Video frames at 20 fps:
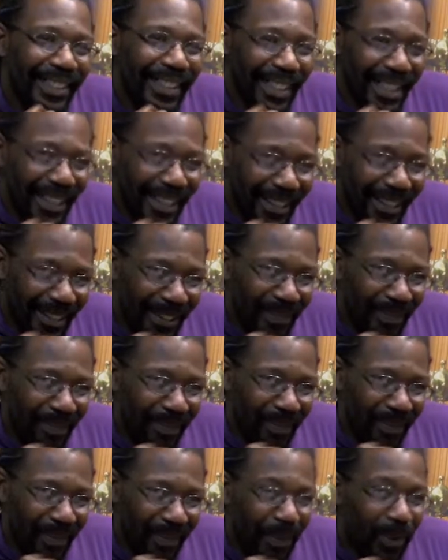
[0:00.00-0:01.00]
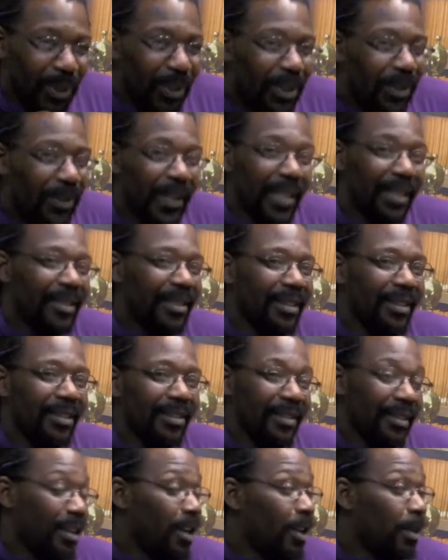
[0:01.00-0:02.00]
You know, or do they
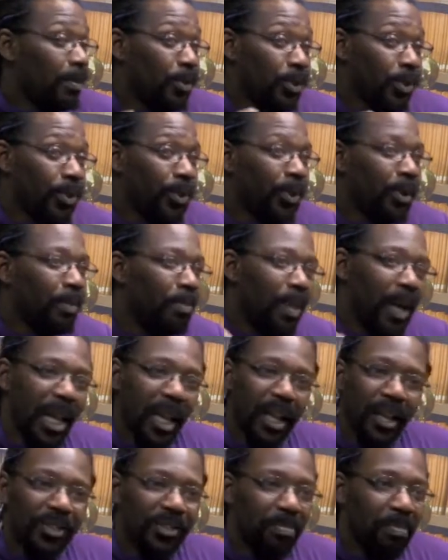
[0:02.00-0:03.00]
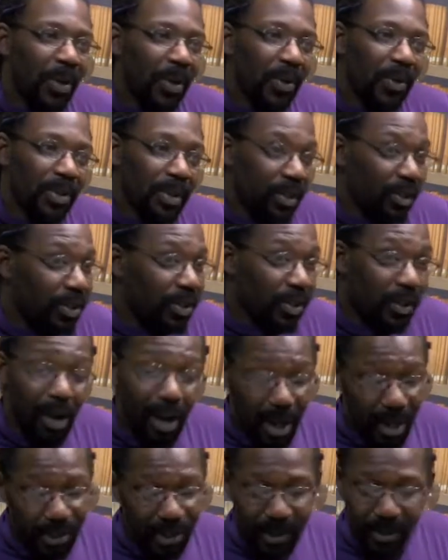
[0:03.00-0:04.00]
just absorb by osmosis your
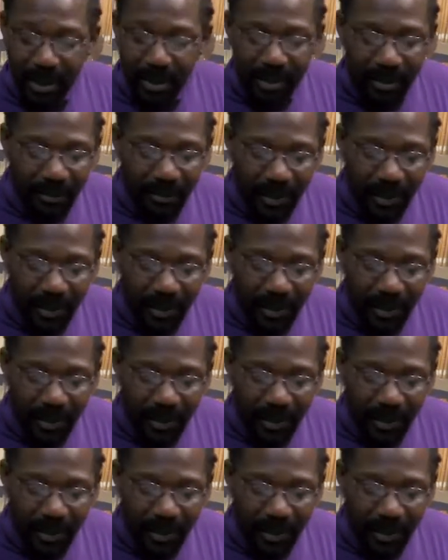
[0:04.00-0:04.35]
awesomeness of